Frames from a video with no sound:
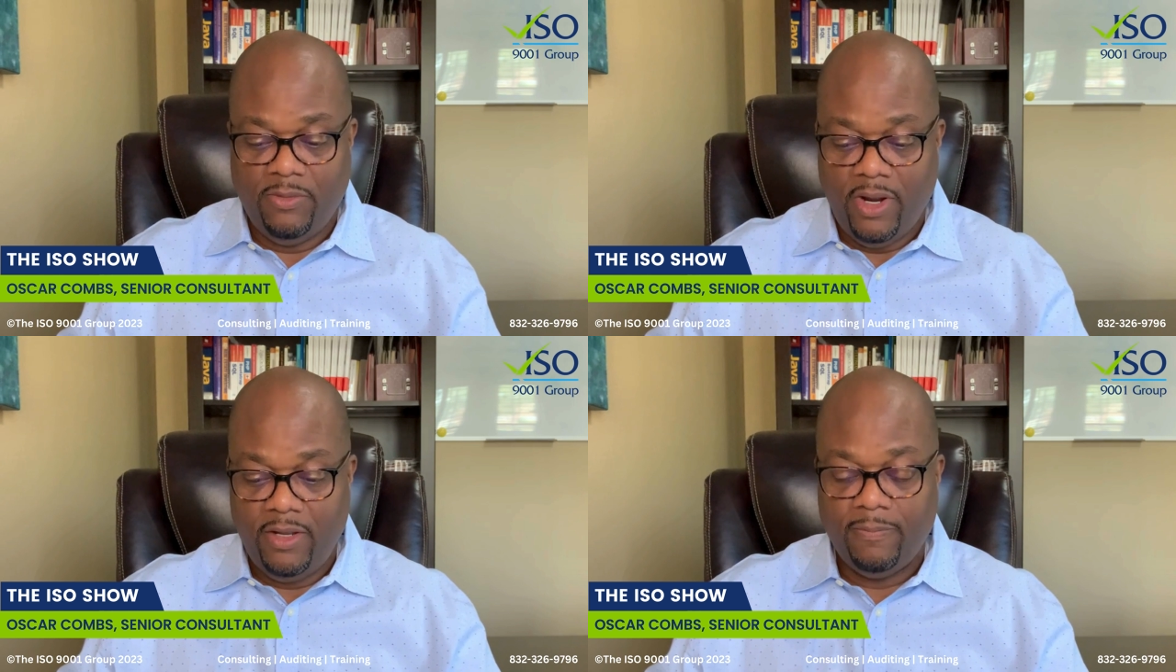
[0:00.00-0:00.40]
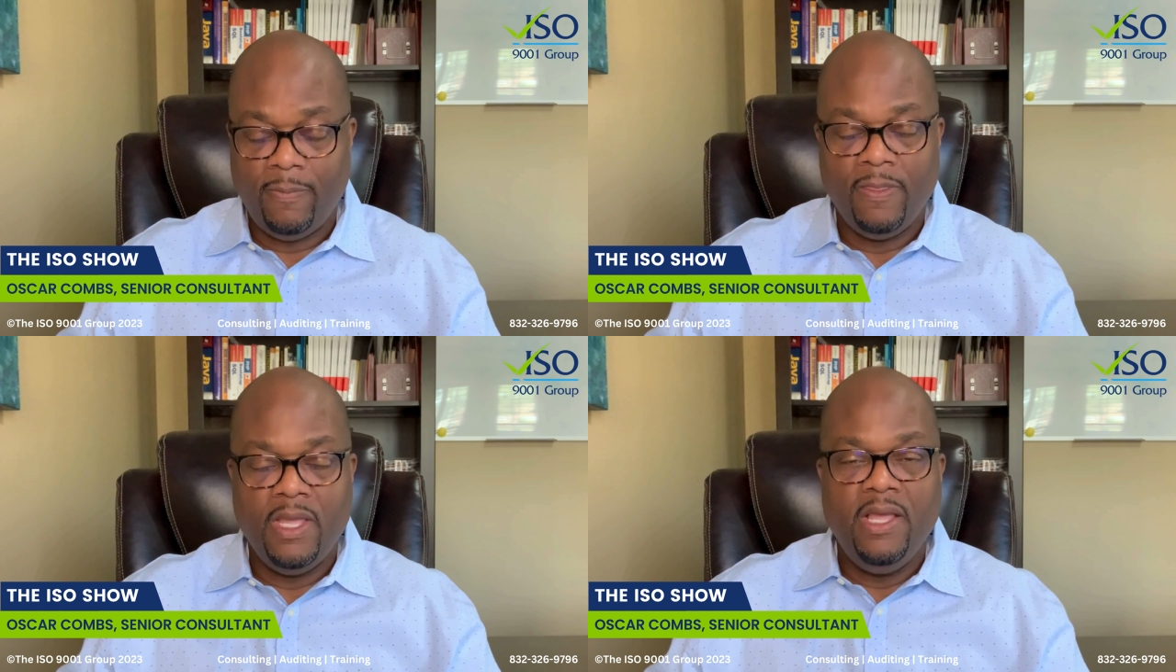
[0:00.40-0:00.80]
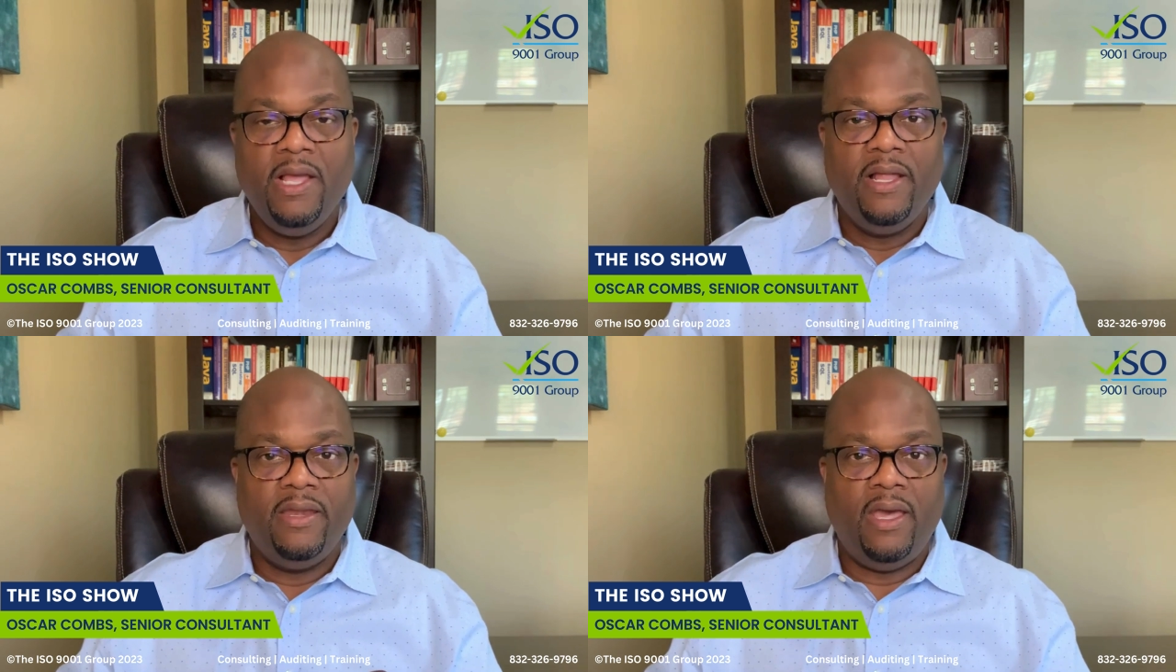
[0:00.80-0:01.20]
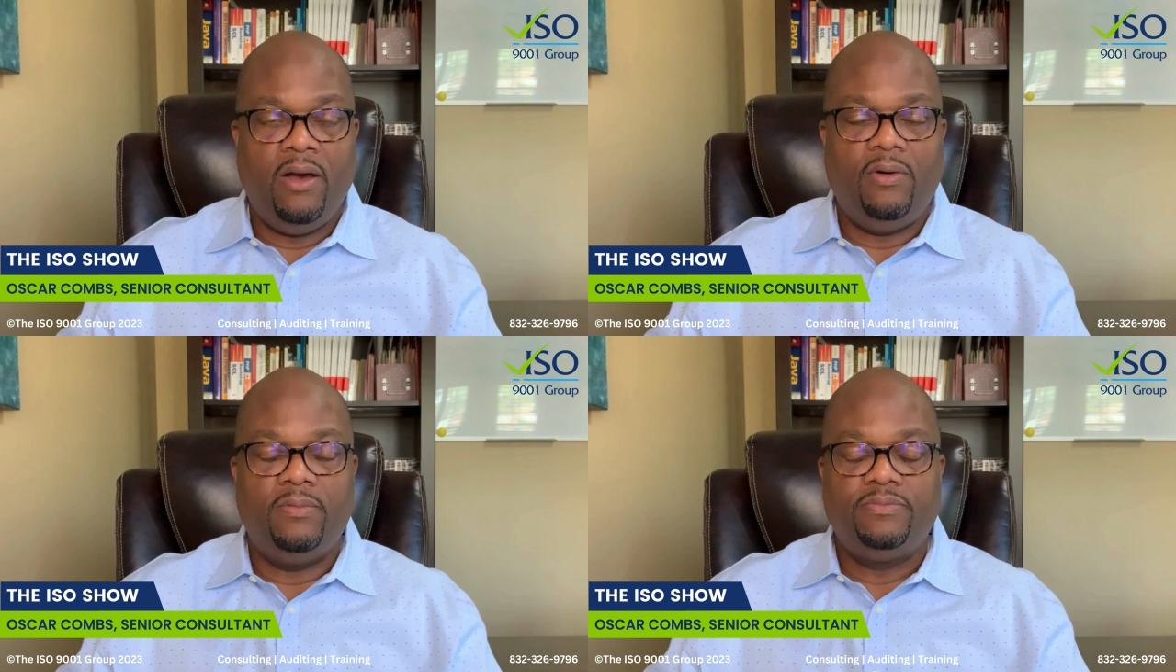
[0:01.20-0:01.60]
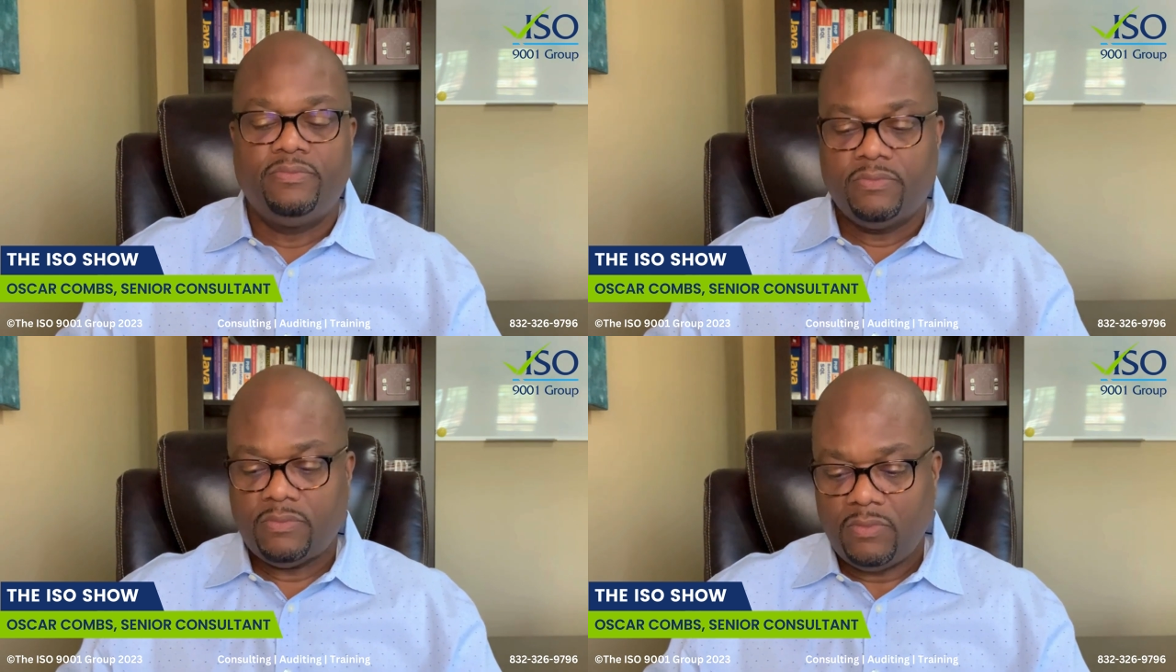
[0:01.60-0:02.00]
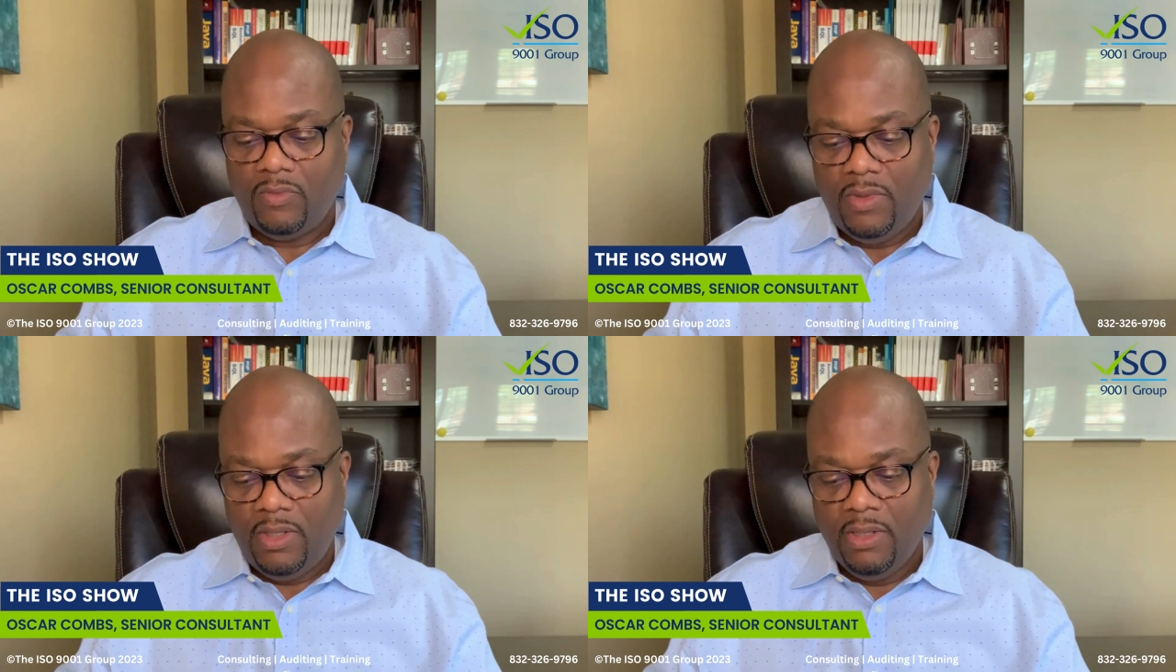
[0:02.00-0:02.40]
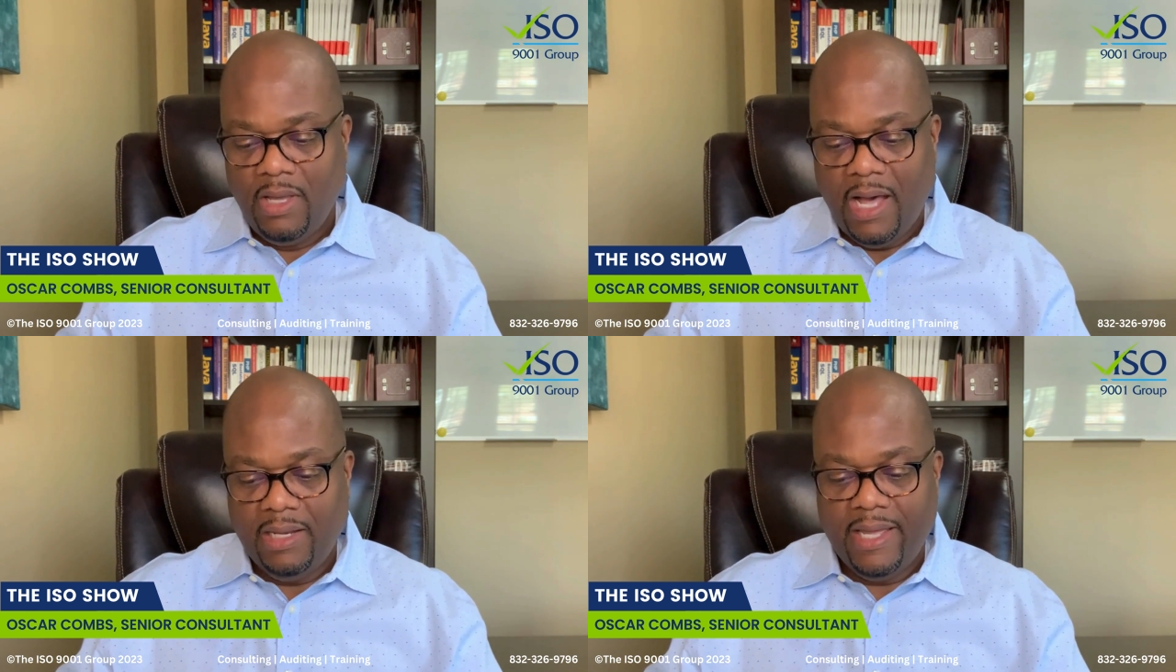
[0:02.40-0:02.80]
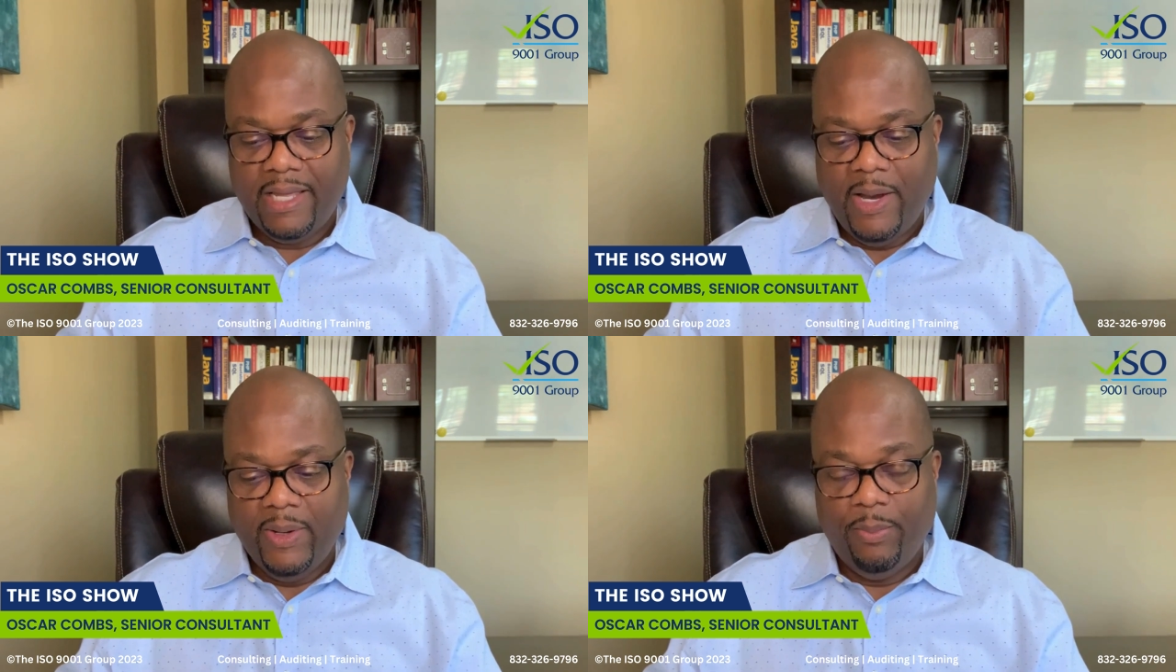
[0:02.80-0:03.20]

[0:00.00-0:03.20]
right? Now, I like how